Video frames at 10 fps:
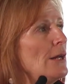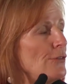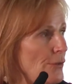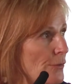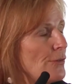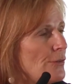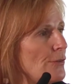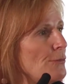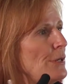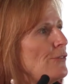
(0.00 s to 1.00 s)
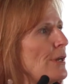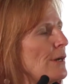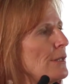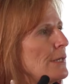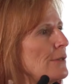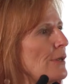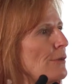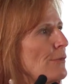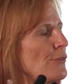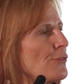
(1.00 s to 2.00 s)
to the retail
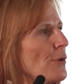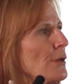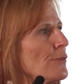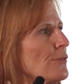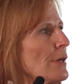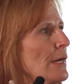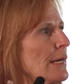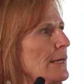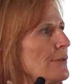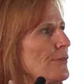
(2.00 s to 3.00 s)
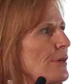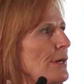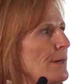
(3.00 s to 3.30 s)
and restaurants, and